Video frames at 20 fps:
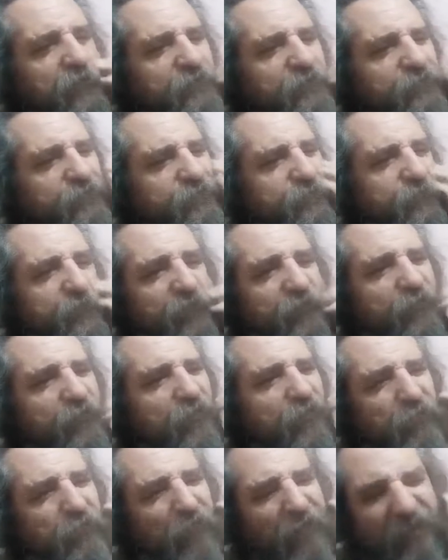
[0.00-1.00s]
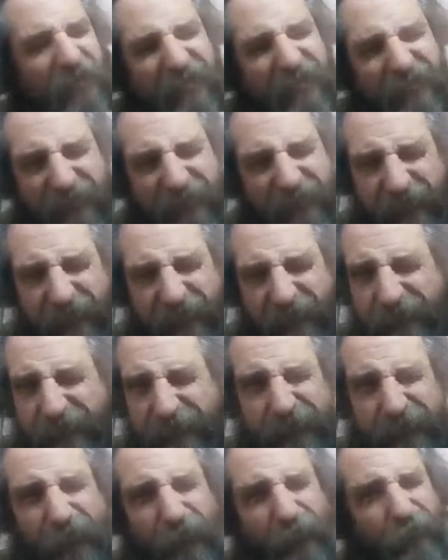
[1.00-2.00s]
And I want to bathe.
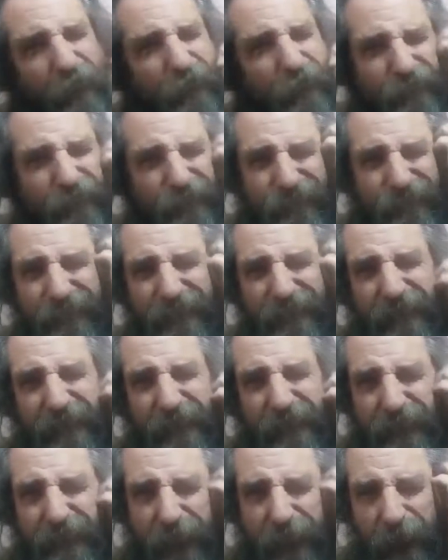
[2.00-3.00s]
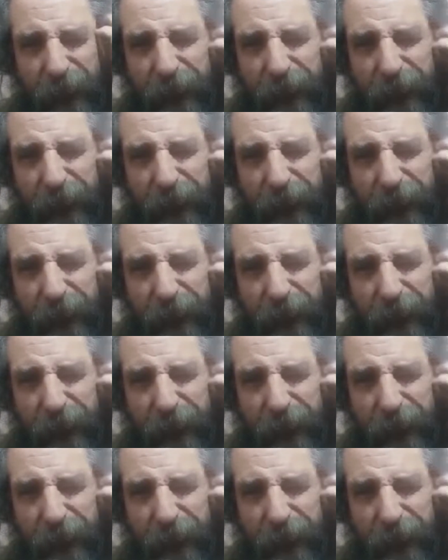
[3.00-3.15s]
I'm all